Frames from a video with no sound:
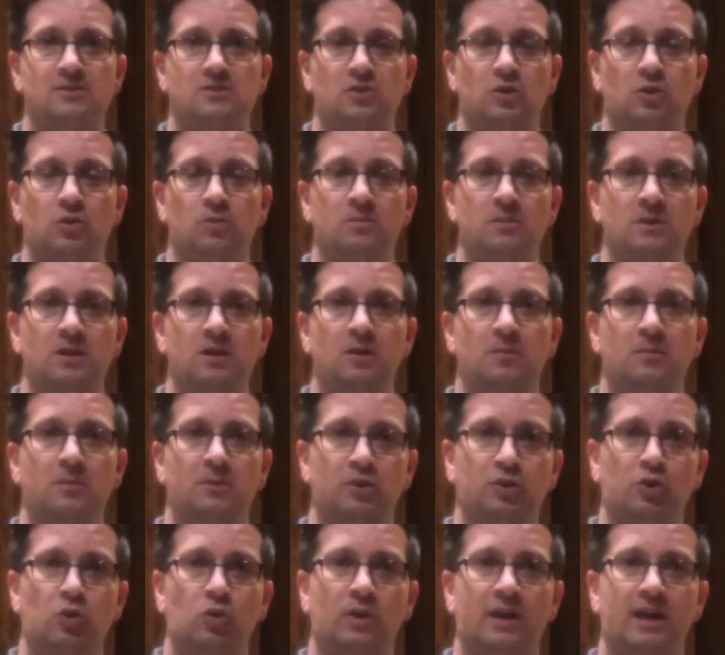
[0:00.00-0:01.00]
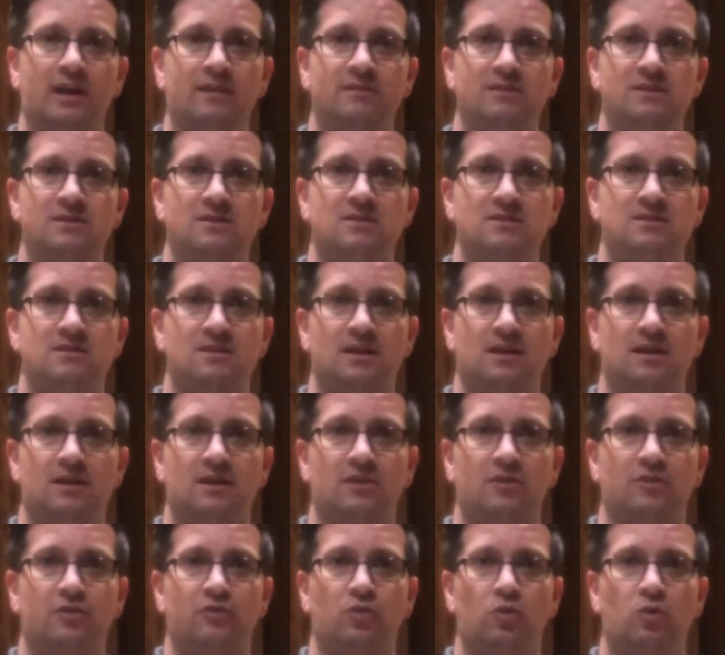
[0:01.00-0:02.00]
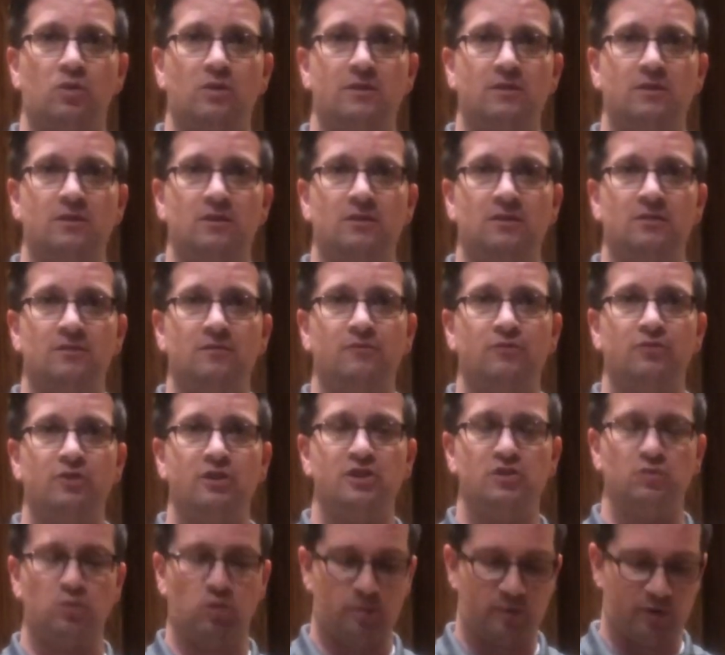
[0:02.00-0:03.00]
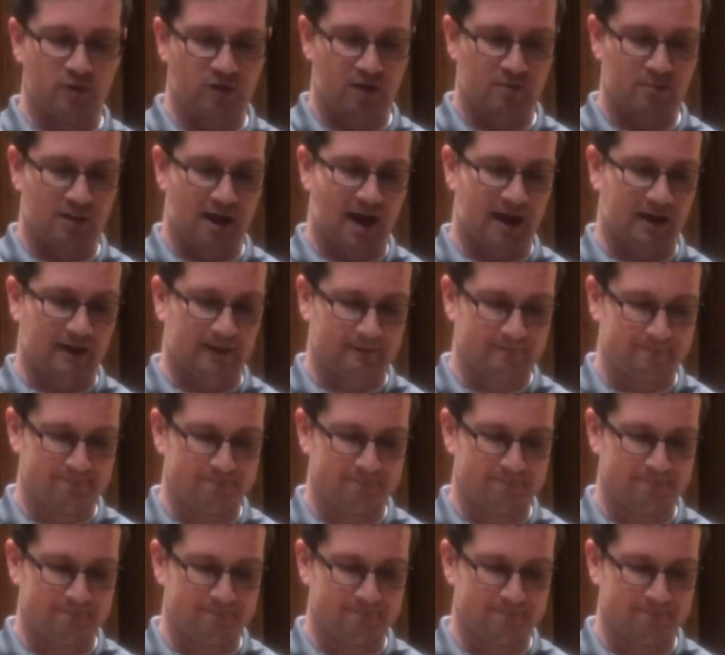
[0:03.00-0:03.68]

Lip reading: So I'm going to go get this, throw it in the fridge, and we'll be right back.